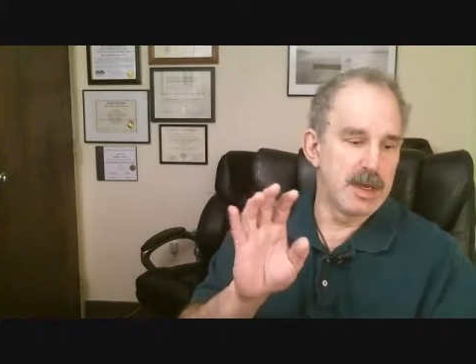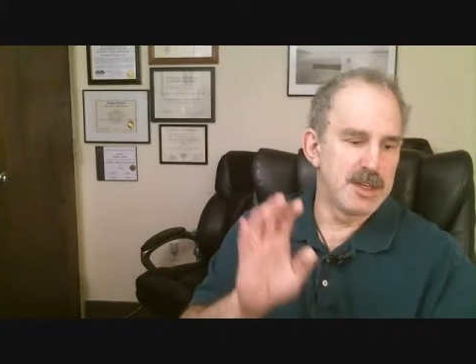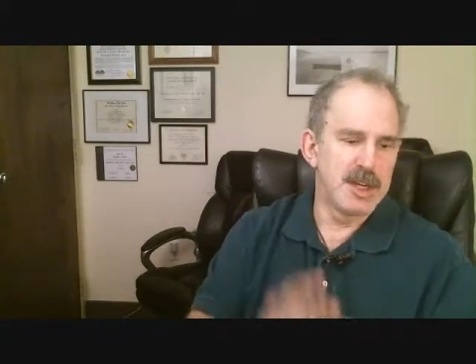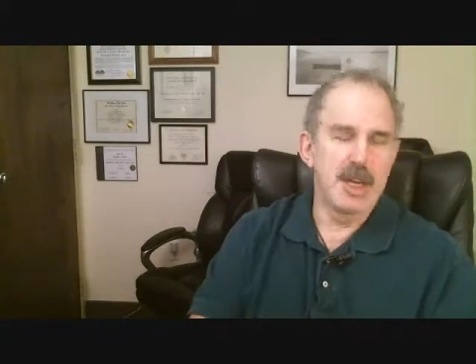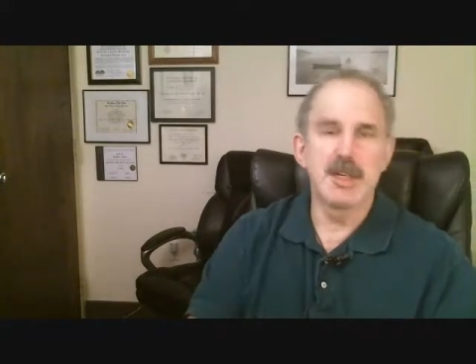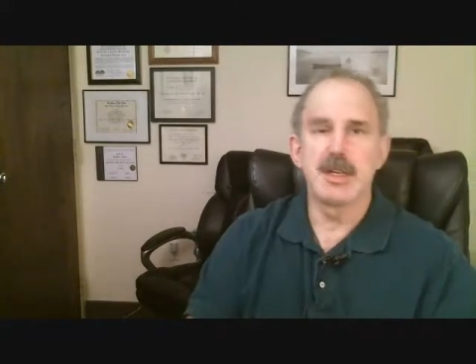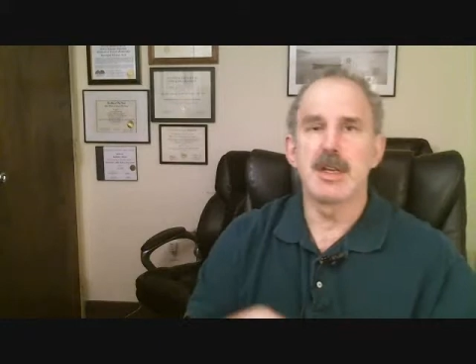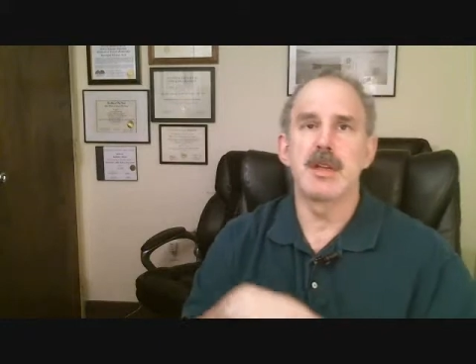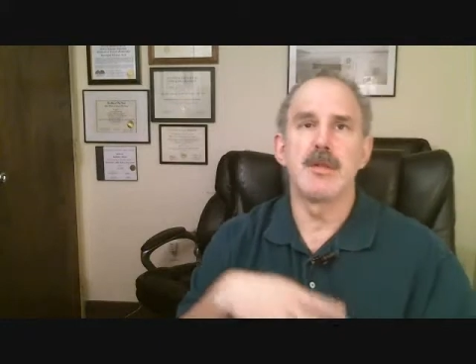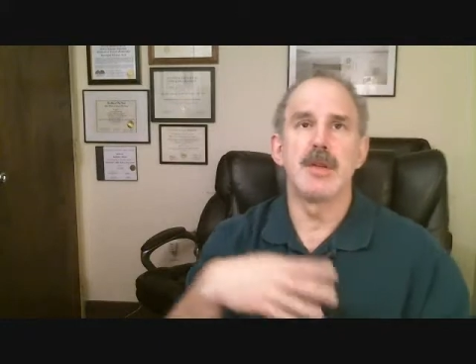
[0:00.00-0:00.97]

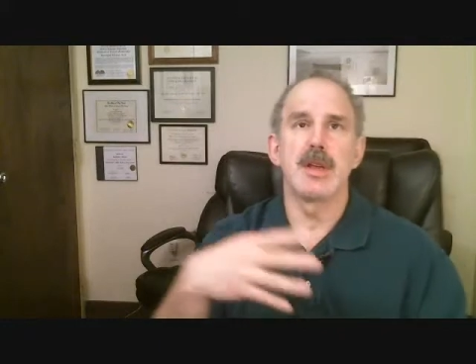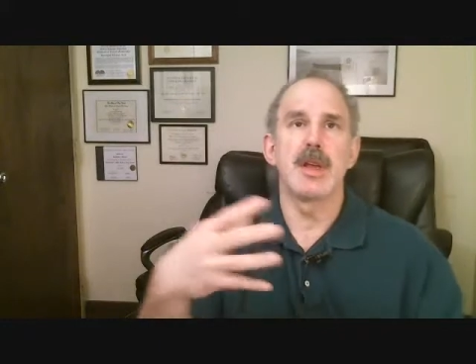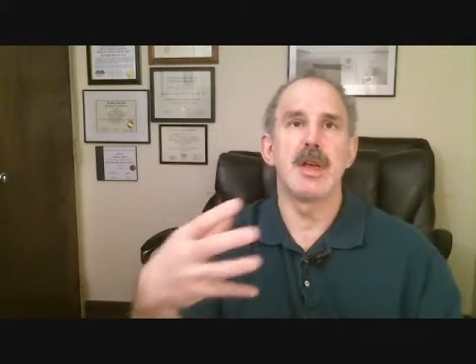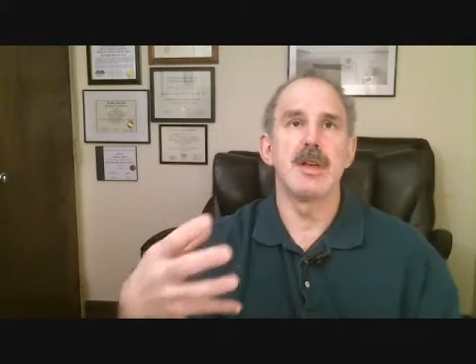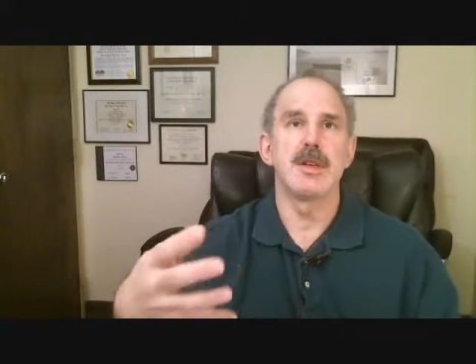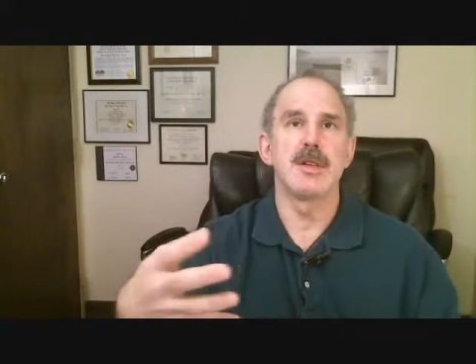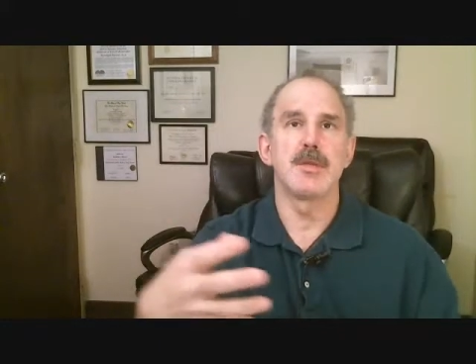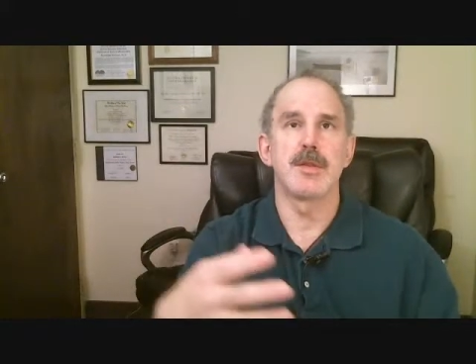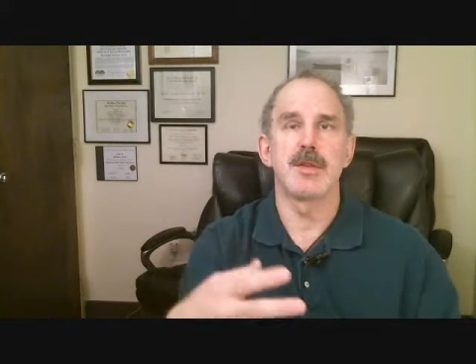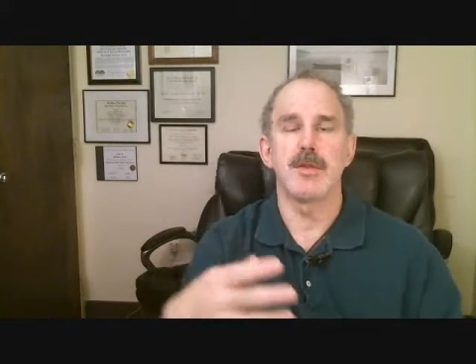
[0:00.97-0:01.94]
changing in
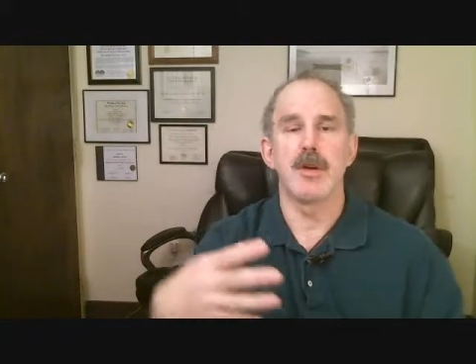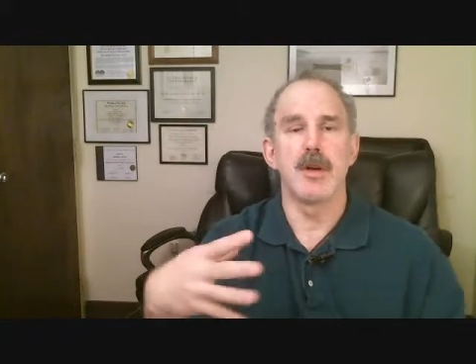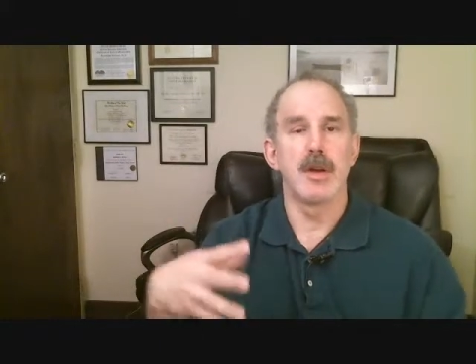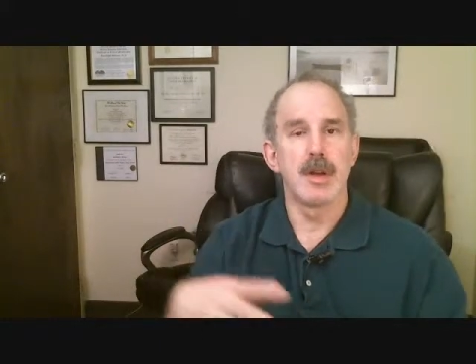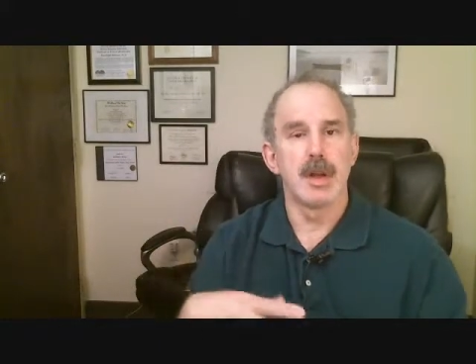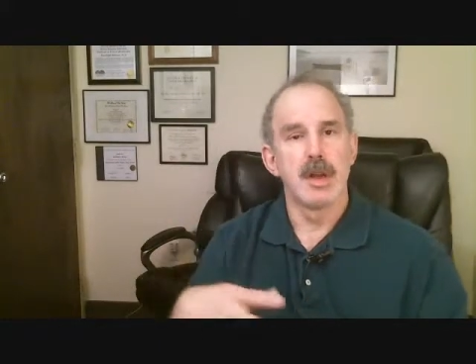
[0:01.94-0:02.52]
communications, withdrawal.